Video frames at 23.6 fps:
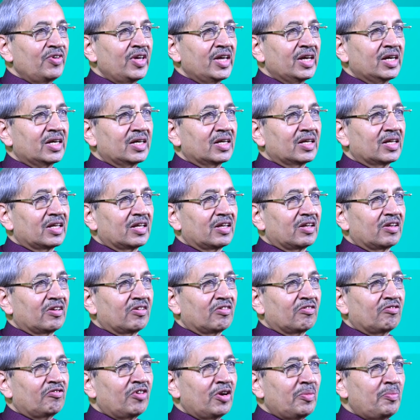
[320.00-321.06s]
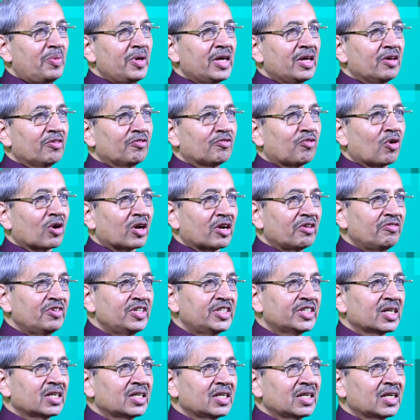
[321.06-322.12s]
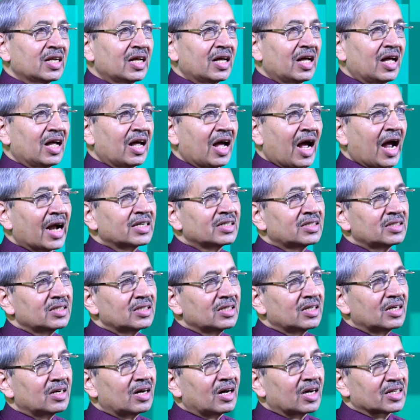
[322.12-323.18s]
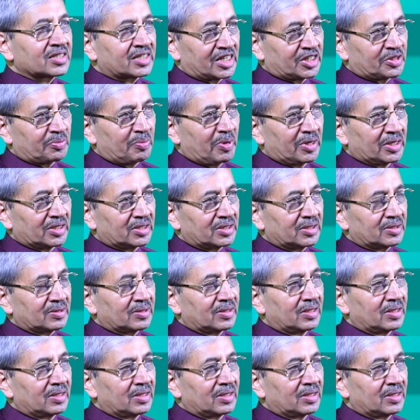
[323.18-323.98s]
week will be for revision and assessment.